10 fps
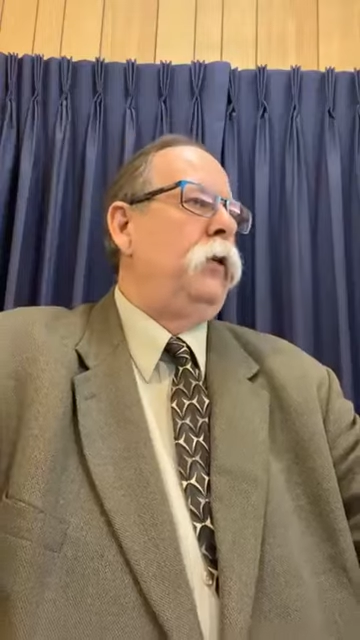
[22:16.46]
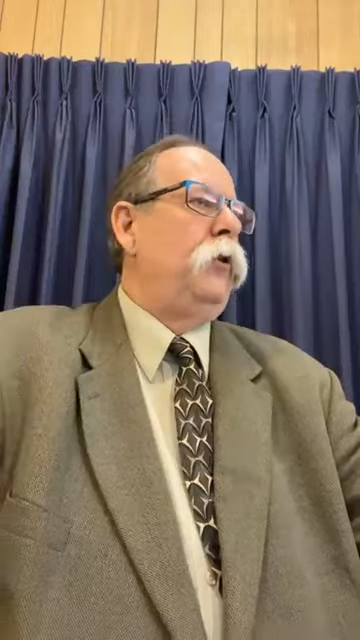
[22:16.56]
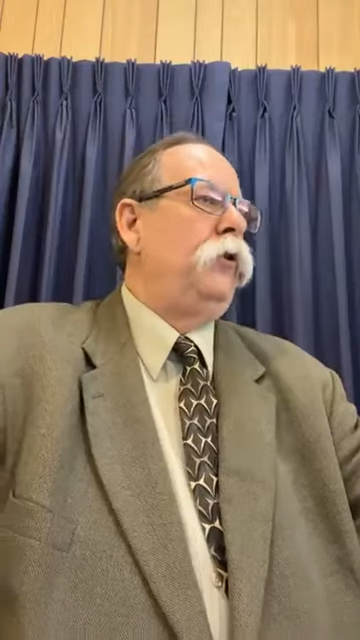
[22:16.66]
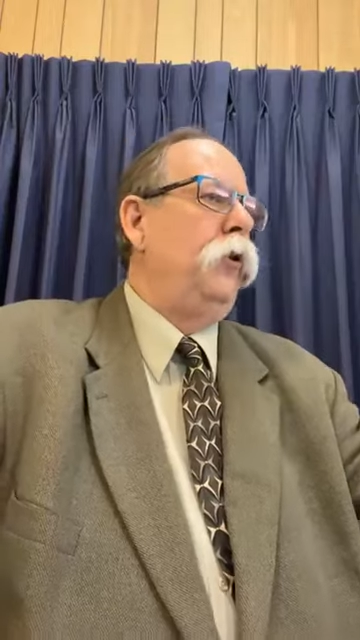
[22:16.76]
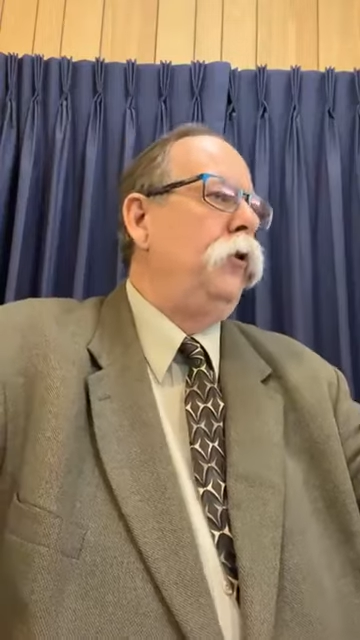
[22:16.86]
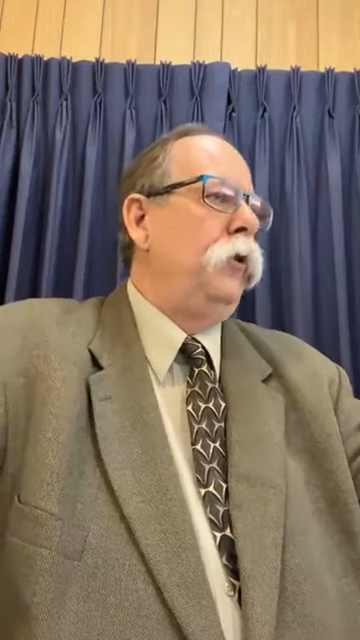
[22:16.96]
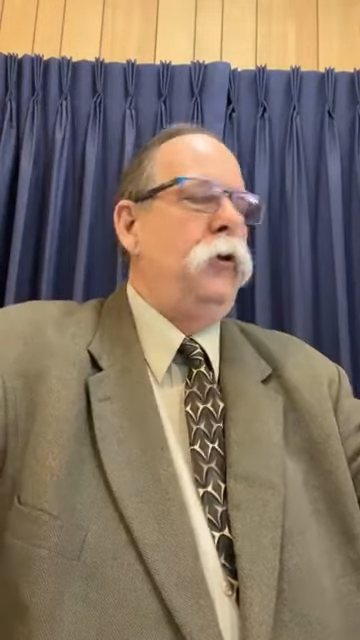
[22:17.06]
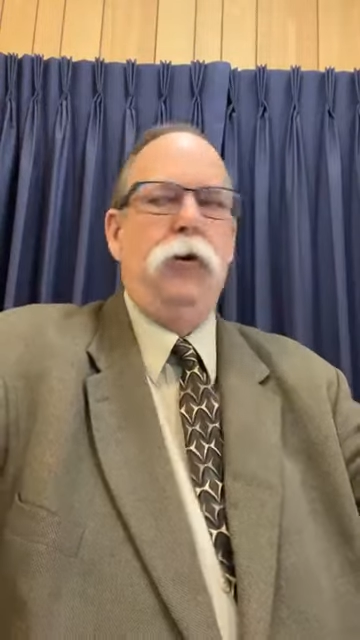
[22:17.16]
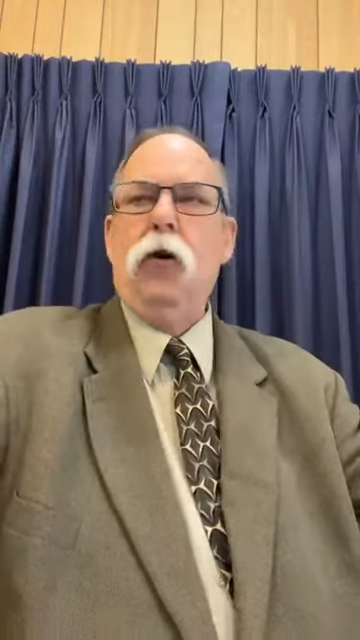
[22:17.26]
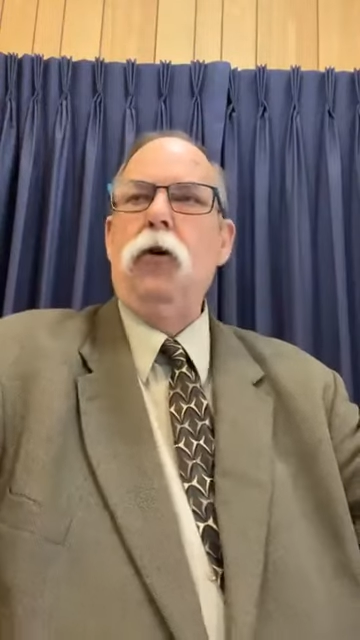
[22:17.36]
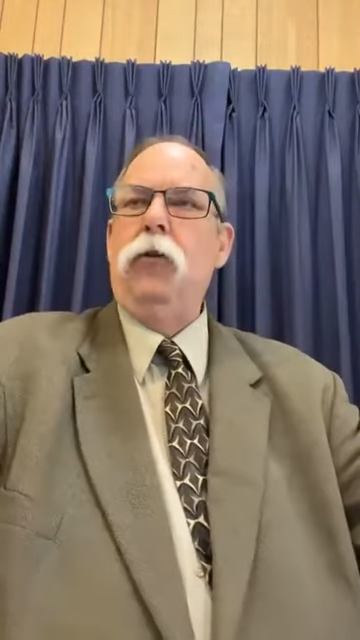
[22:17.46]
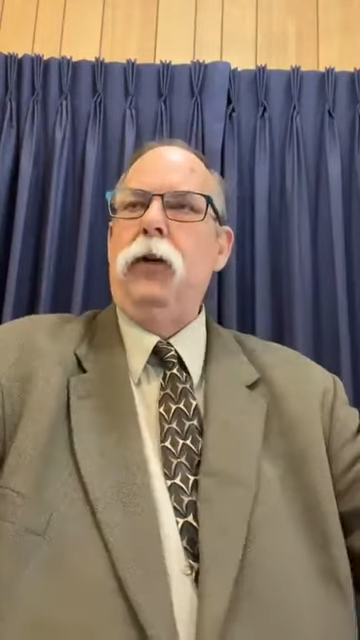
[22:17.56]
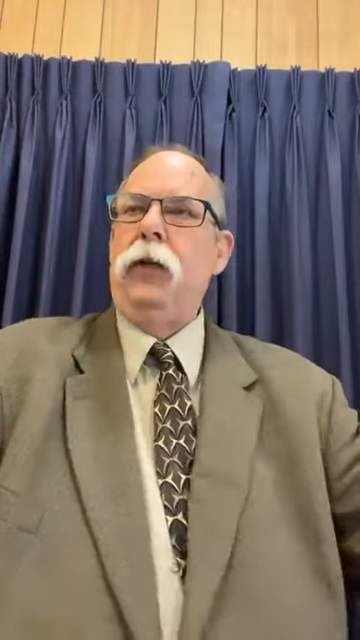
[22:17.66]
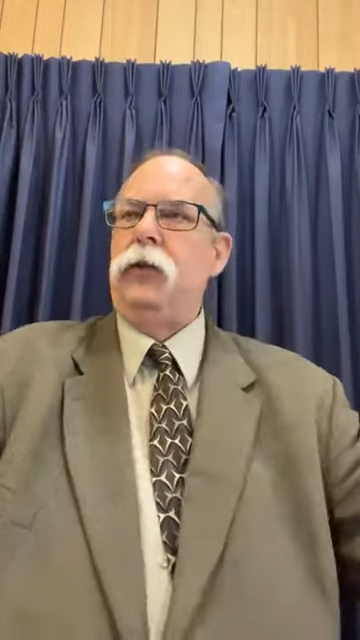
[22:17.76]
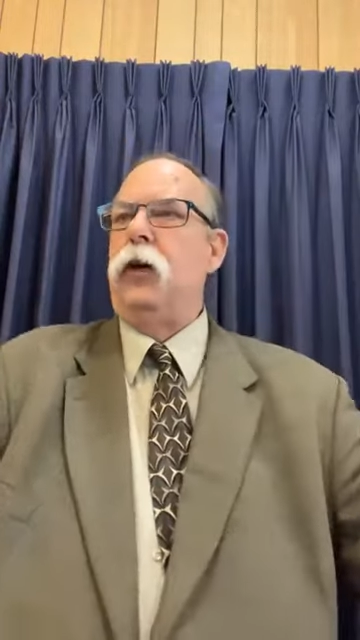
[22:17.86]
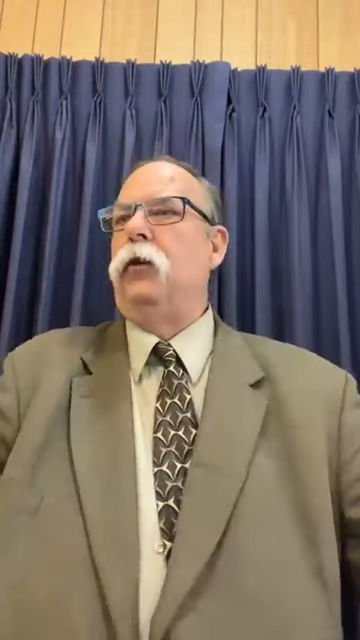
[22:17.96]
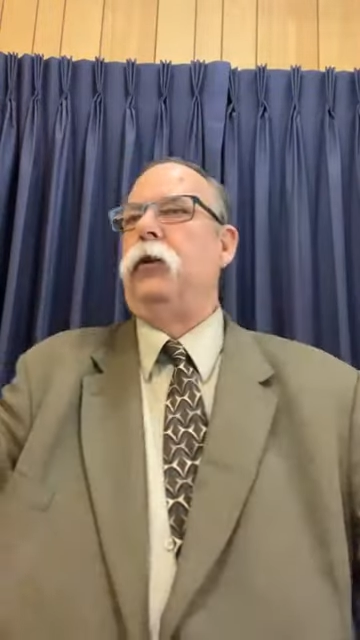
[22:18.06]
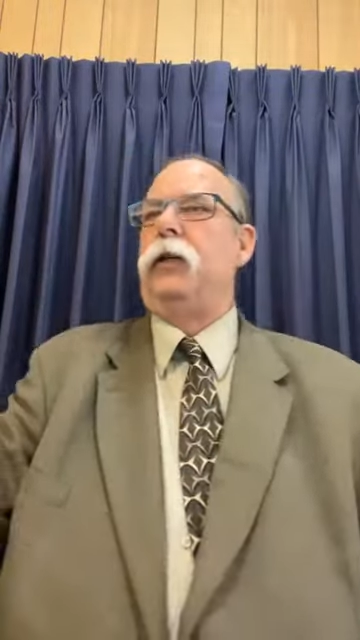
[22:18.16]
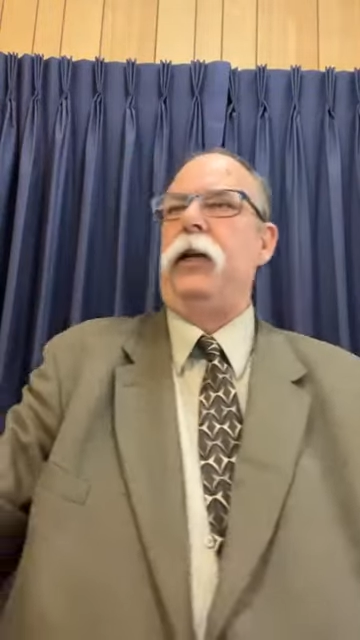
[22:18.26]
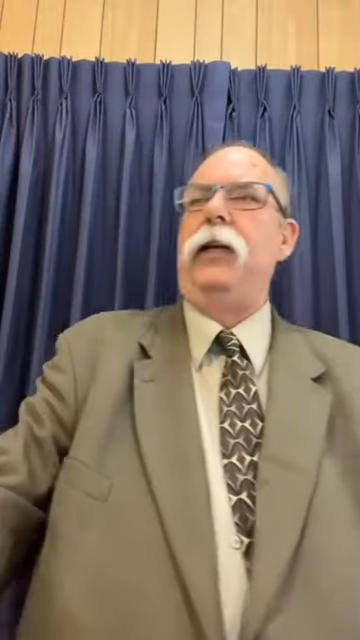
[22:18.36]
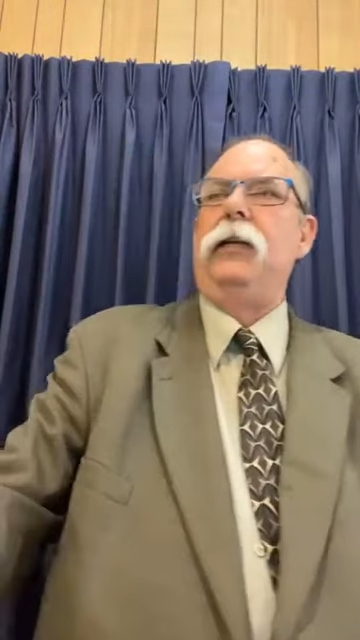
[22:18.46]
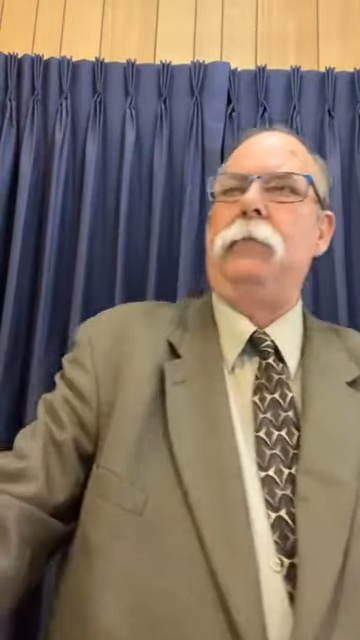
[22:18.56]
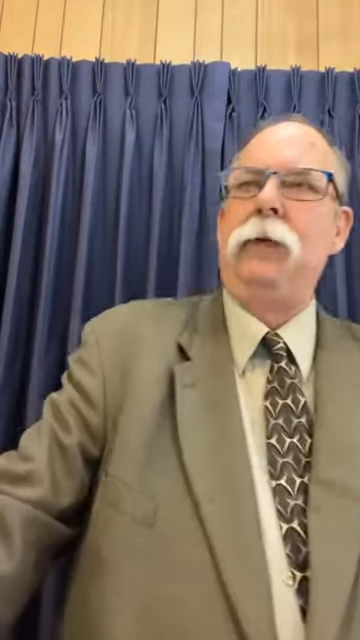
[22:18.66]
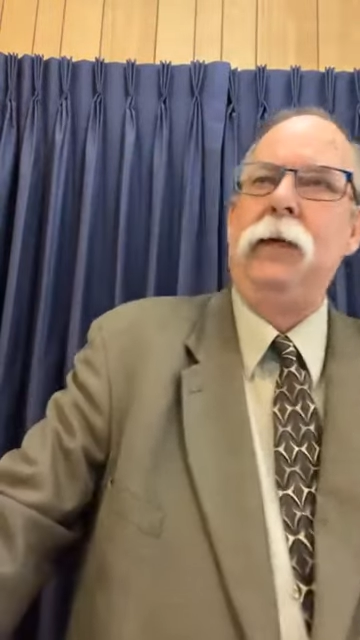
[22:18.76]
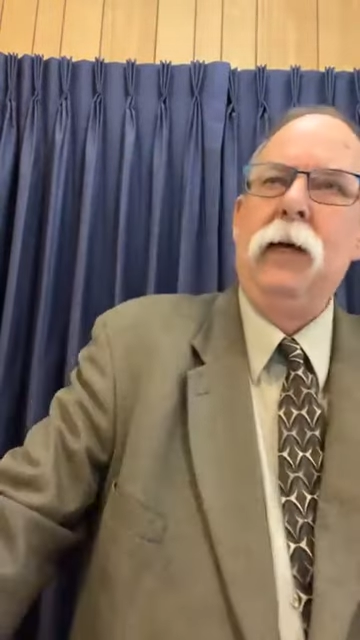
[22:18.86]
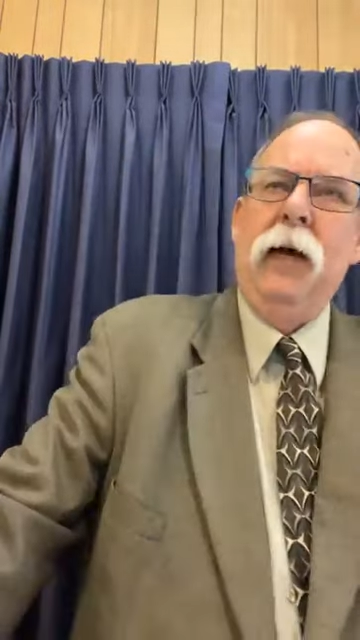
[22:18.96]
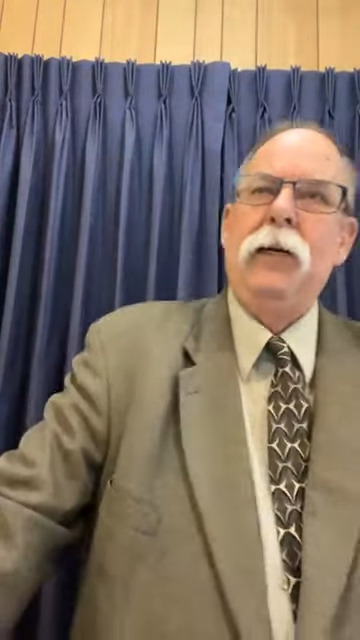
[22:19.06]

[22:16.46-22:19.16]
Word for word: and to Judah, the northern and southern kingdom, and,